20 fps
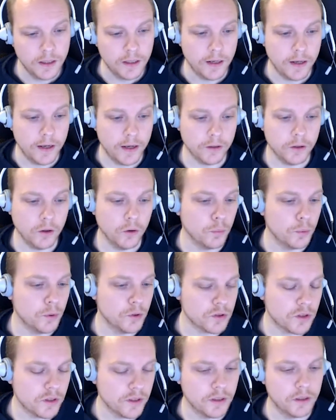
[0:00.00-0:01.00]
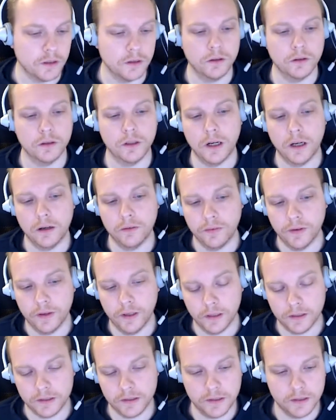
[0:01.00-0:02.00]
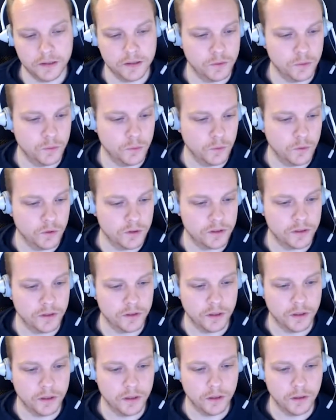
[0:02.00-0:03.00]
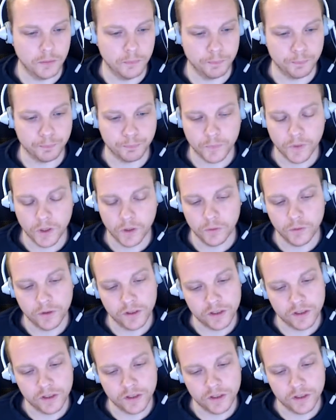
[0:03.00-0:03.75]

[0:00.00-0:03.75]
and obviously they don't have access to the